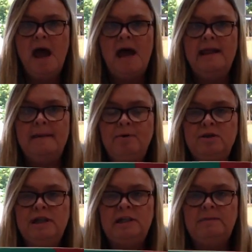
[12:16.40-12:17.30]
And their
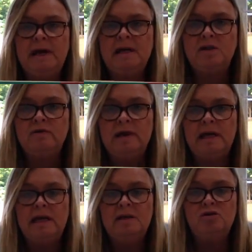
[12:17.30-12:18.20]
bodies began
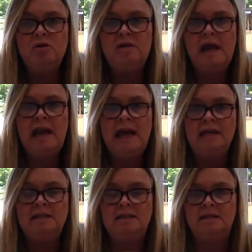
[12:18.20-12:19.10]
shrinking into their
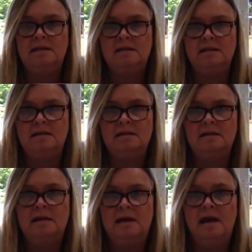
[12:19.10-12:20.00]
legs.
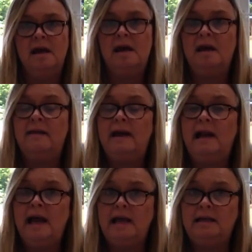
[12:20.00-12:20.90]
And their
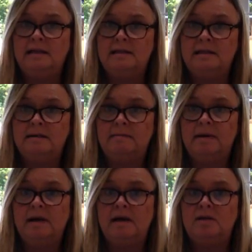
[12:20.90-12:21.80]
legs
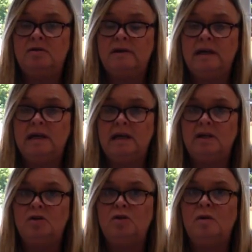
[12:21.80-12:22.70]
began
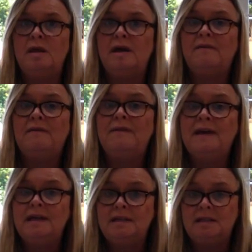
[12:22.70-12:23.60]
shrinking into their
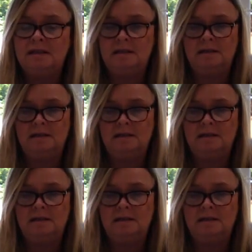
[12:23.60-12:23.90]
feet.